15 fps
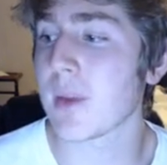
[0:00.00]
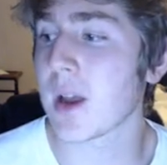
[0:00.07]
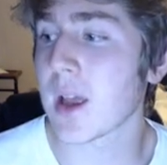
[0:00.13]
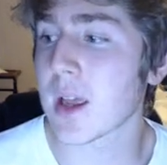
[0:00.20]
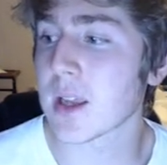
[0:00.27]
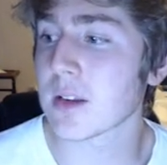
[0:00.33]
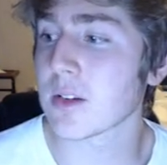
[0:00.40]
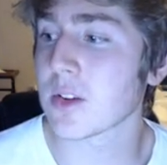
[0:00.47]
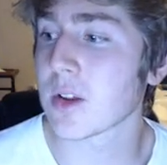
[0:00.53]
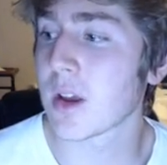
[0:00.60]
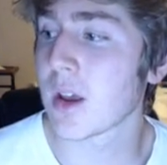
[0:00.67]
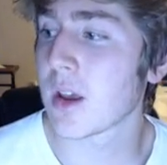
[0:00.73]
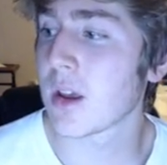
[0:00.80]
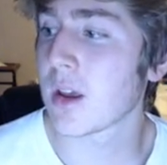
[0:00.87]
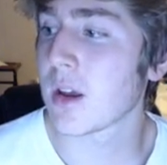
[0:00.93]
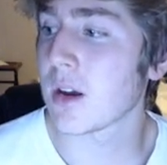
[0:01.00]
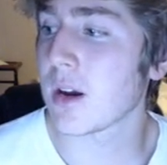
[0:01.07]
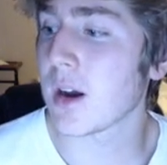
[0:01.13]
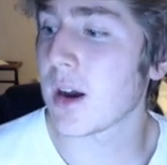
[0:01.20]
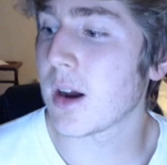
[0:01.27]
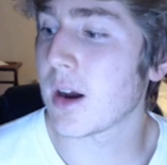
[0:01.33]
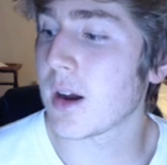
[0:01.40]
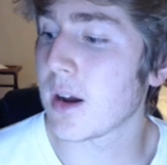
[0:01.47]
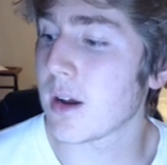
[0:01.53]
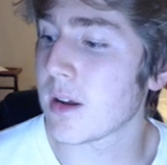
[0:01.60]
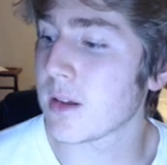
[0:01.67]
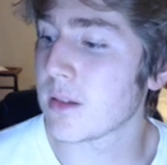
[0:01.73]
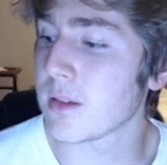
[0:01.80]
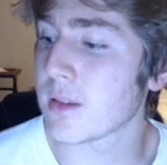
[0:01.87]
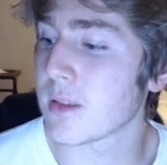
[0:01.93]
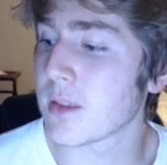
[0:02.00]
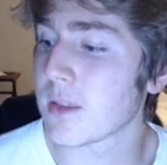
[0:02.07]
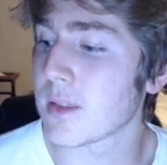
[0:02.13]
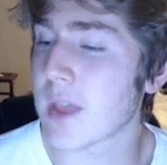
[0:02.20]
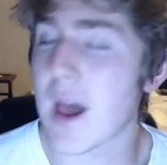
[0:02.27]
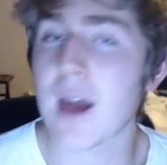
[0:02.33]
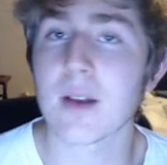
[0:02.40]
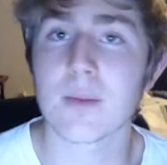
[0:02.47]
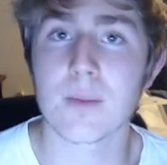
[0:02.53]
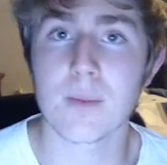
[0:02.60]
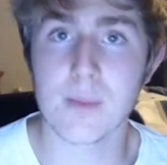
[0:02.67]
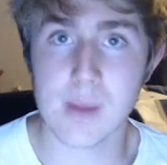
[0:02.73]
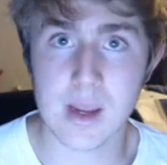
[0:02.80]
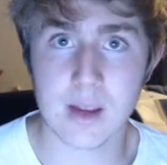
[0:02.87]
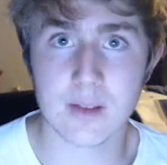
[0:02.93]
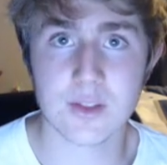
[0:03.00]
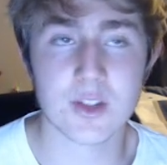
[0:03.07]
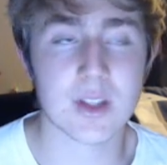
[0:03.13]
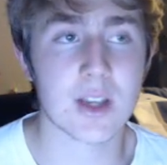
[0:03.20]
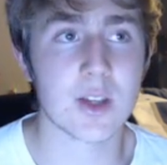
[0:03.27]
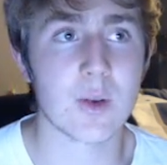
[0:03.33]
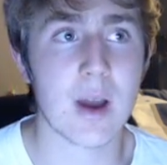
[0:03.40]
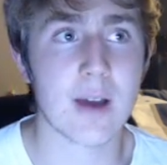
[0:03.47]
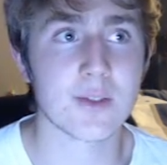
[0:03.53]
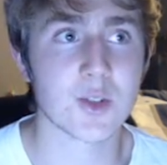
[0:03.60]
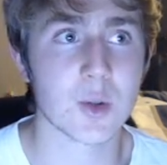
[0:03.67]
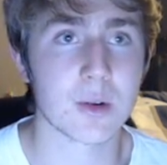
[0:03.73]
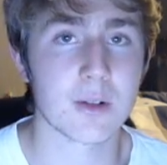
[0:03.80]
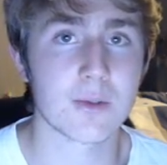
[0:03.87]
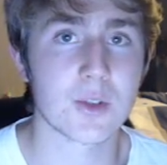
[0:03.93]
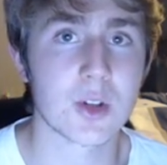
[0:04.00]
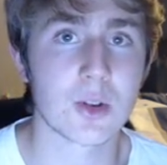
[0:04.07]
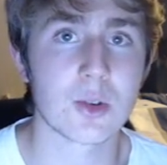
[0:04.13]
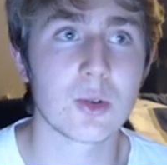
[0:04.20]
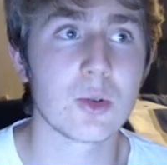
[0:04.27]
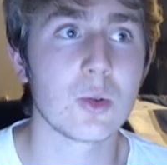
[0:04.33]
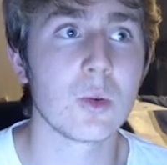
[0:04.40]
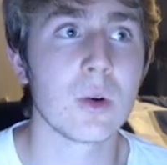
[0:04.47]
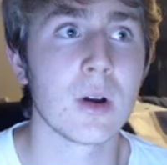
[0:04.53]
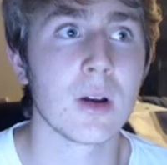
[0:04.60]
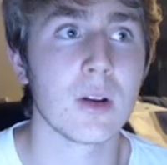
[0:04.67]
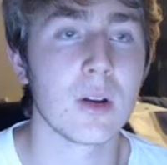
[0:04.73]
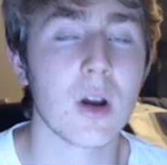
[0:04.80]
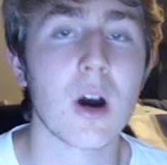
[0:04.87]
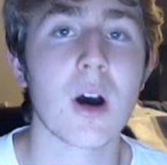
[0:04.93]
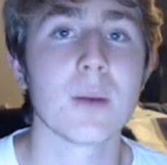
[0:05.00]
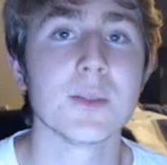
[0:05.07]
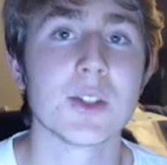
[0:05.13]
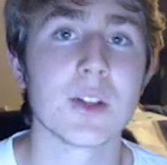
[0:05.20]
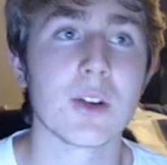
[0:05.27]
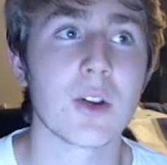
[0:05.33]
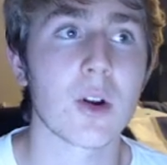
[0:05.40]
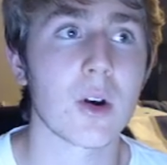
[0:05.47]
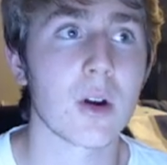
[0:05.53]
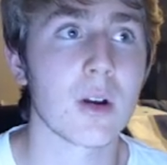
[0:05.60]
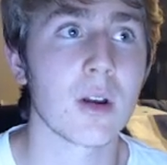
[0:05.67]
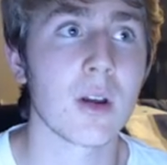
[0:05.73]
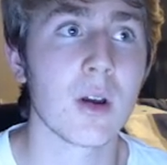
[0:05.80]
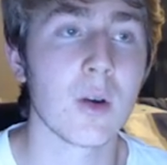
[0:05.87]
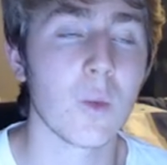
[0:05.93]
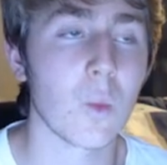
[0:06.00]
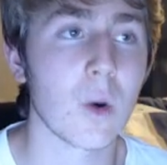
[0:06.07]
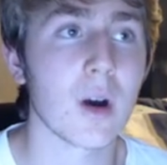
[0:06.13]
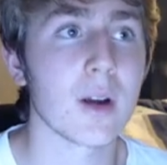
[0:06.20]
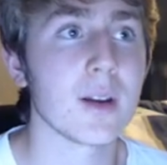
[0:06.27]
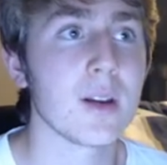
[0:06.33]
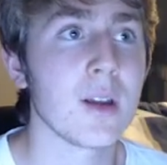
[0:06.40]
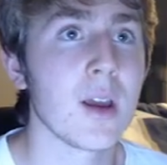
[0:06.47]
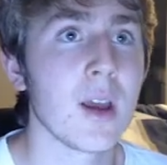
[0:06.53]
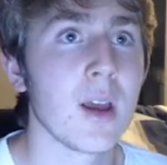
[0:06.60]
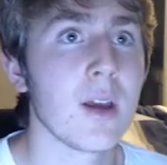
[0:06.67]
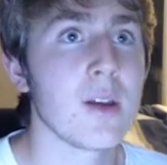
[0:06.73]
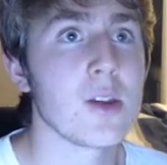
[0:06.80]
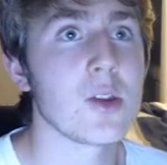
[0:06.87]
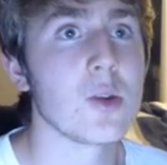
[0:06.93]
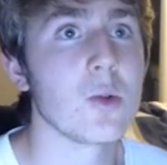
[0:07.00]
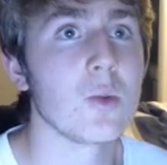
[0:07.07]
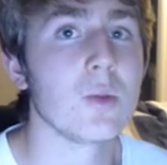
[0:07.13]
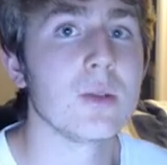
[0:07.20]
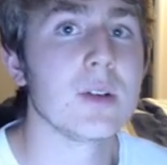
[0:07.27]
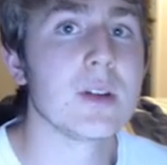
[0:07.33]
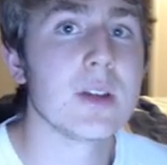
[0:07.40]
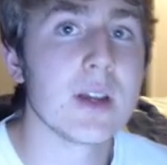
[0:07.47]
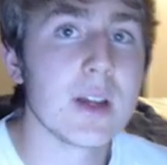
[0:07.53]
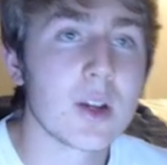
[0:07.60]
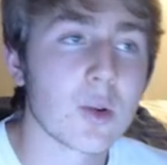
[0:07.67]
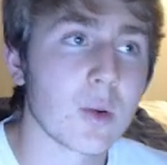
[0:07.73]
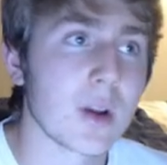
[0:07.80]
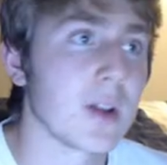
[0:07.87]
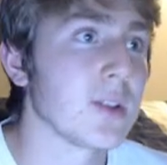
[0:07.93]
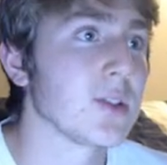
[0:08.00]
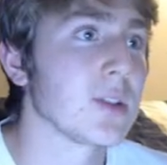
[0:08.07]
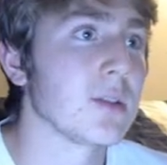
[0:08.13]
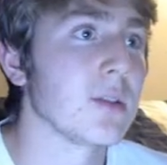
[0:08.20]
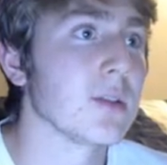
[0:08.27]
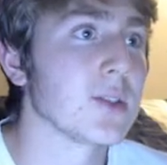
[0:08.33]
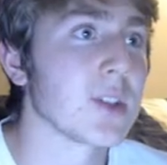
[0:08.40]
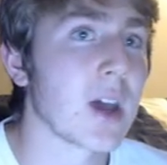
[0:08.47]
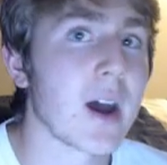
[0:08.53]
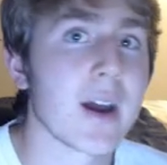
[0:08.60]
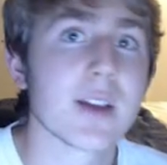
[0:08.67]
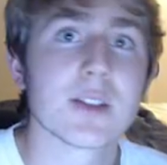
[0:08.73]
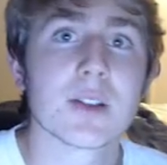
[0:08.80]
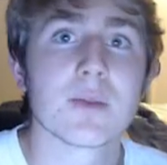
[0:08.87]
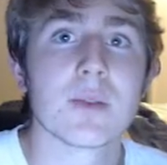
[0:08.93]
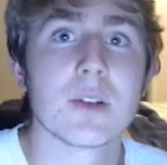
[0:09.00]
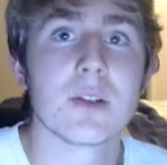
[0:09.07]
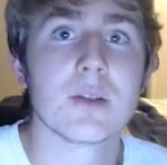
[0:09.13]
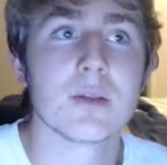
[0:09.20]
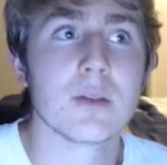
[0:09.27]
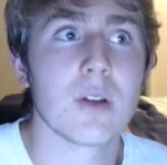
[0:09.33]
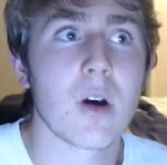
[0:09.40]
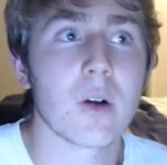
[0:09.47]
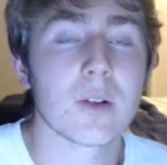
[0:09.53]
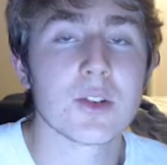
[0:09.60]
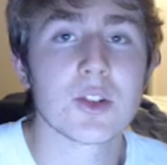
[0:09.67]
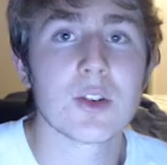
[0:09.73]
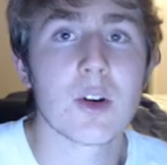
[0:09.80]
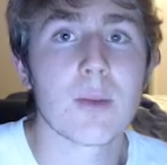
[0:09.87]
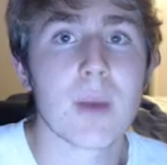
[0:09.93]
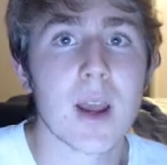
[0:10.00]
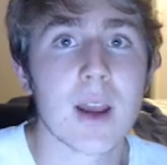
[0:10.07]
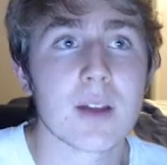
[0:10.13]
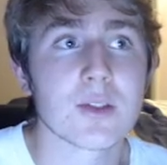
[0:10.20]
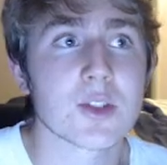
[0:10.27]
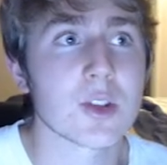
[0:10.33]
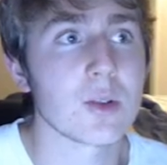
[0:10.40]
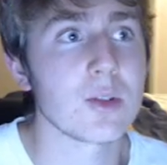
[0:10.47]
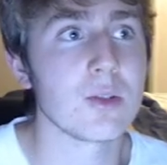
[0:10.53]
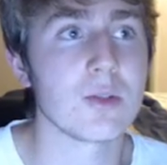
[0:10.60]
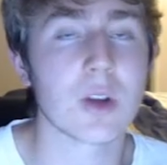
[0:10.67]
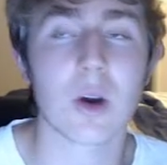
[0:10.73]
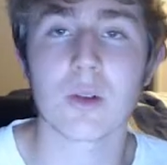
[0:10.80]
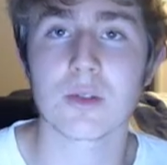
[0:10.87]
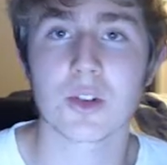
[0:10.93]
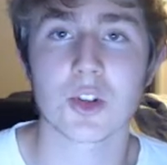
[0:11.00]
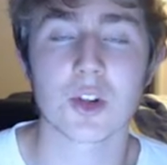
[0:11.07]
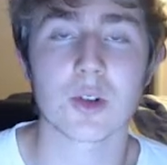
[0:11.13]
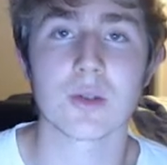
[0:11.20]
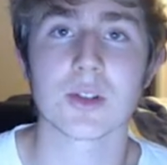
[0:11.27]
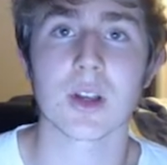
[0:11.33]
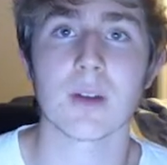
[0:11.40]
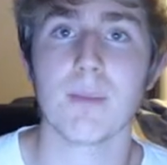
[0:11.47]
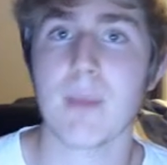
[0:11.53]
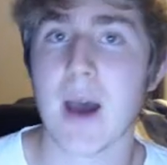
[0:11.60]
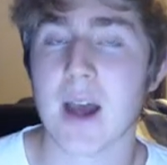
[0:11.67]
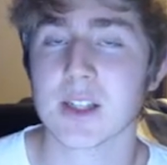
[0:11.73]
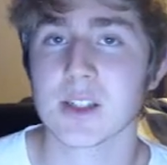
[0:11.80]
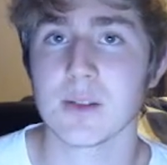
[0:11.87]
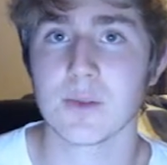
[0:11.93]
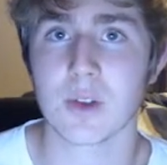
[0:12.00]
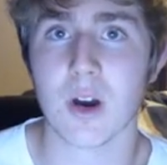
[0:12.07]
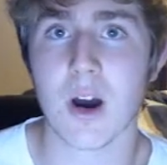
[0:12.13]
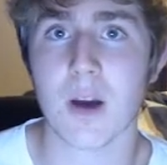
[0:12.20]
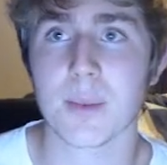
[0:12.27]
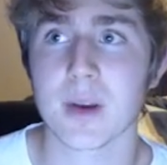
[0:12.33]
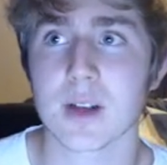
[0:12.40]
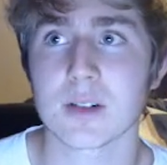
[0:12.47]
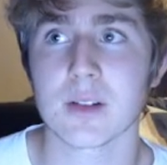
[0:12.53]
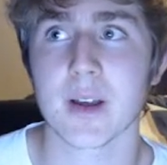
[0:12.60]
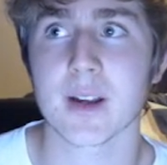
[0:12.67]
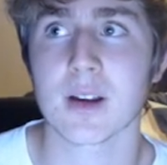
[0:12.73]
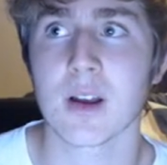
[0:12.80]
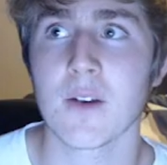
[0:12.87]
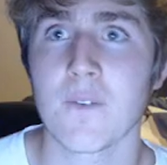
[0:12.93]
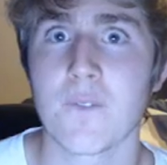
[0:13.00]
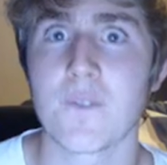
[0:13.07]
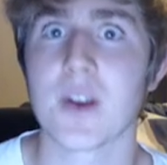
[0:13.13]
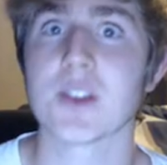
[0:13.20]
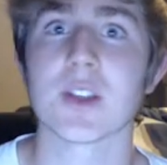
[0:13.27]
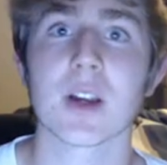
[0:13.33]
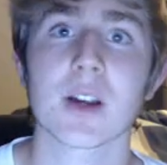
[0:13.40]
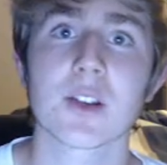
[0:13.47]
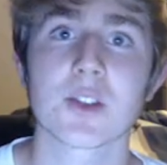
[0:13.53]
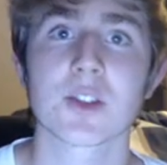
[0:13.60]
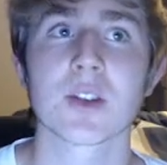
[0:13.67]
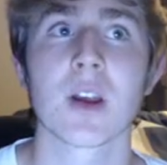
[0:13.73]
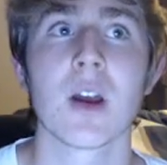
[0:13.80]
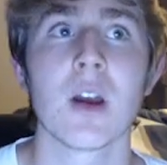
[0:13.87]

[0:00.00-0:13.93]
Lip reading: and uh, that means that you have sort of two knobs to turn. One, you decrease the size of the knowledge domain, so you don't choose a massive topic like physics.